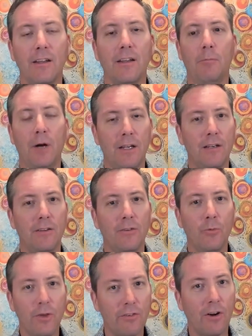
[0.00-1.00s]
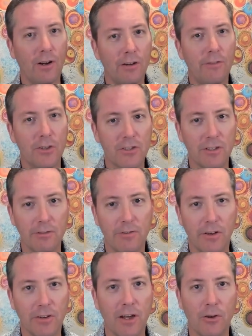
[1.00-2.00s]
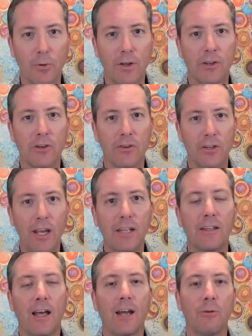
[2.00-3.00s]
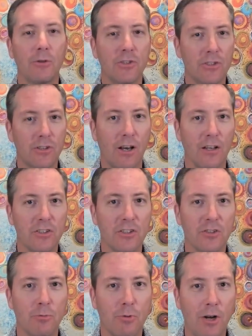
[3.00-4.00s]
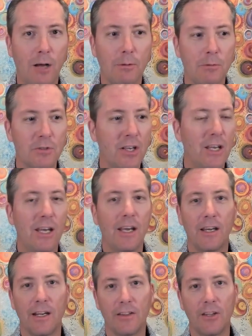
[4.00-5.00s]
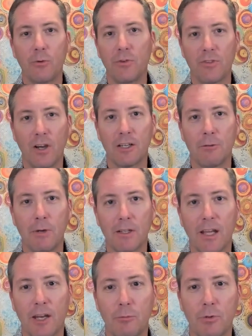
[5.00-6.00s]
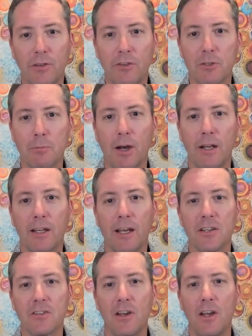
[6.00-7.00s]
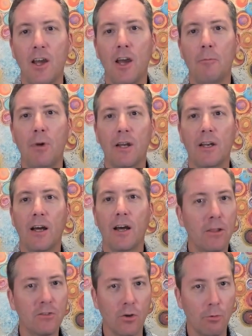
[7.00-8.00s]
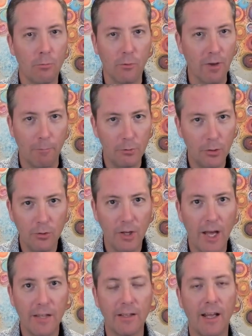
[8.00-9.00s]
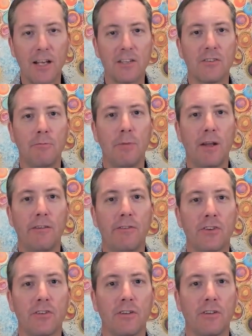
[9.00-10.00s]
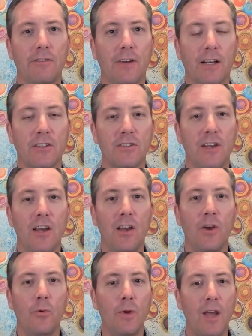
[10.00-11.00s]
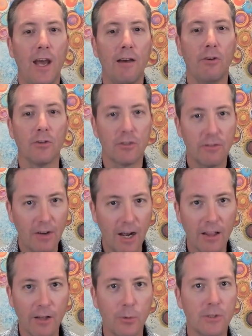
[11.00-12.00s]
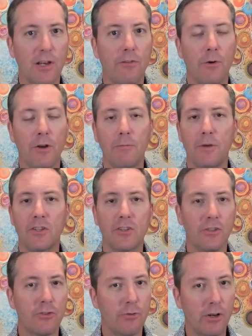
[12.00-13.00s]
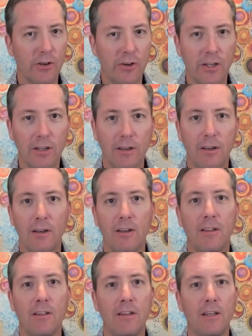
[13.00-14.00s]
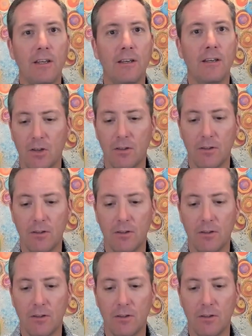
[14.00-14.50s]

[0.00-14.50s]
but we've artificially figured out a way to create that, which is causing some problems. And I think we've talked about that in previous podcasts. But so we got blue light that has some beneficial effects. We have ultraviolet, which I've already mentioned, triggering the